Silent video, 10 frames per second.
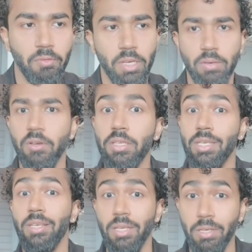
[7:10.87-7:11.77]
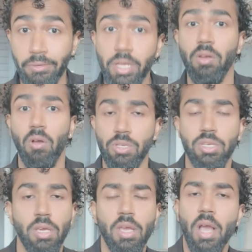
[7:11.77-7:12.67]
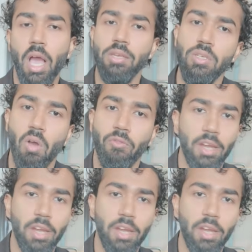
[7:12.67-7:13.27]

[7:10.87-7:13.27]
We recently relaunched a new offer.